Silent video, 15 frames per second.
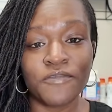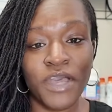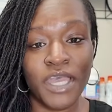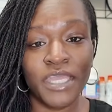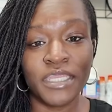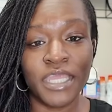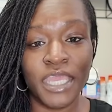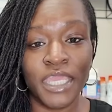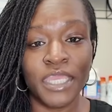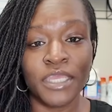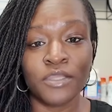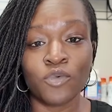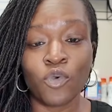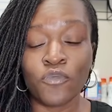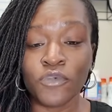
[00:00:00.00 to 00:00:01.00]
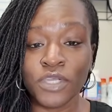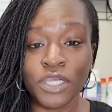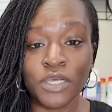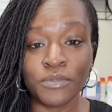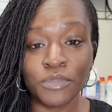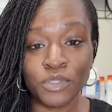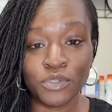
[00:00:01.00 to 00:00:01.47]
fight, and
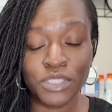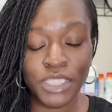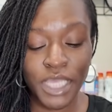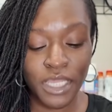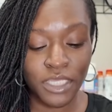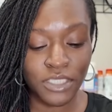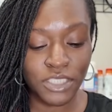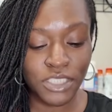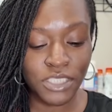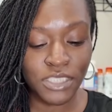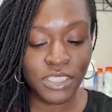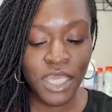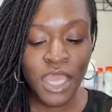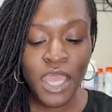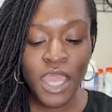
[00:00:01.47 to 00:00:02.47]
overcome those challenges.